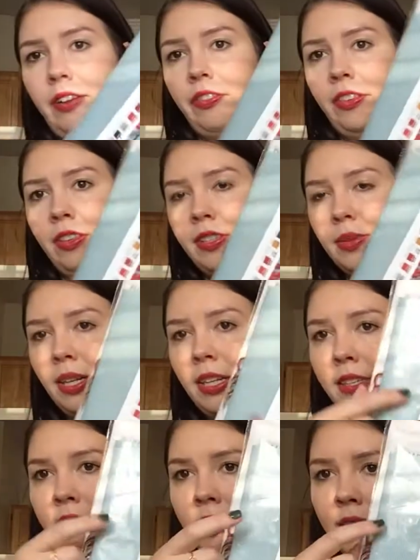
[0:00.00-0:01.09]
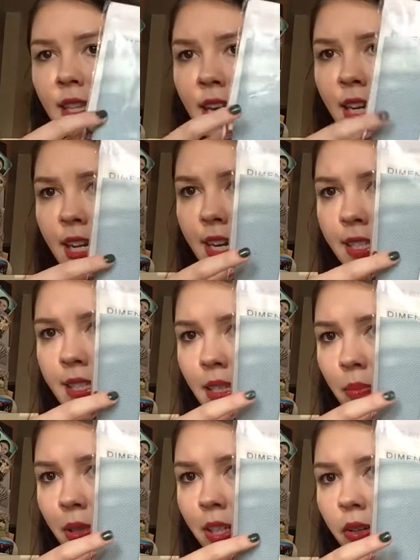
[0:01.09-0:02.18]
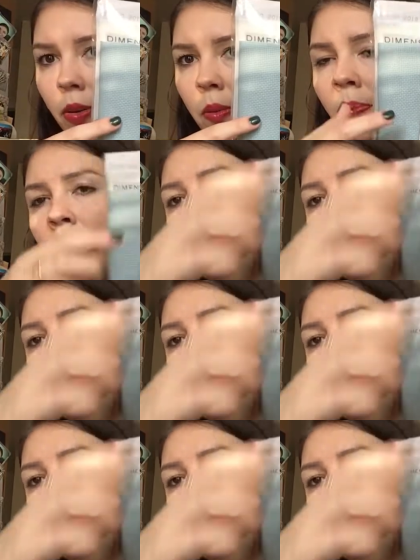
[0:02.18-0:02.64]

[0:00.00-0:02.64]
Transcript: for this one is this light icy blue.